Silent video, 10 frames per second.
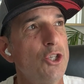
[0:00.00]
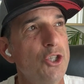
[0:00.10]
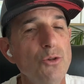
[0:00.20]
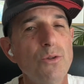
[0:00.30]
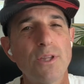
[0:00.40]

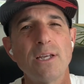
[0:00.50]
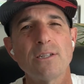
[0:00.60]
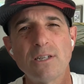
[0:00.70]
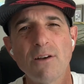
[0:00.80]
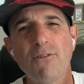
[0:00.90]
do
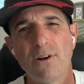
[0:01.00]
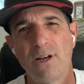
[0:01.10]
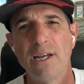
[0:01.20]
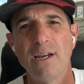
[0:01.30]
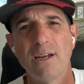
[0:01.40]
things
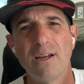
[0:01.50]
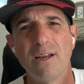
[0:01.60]
differently.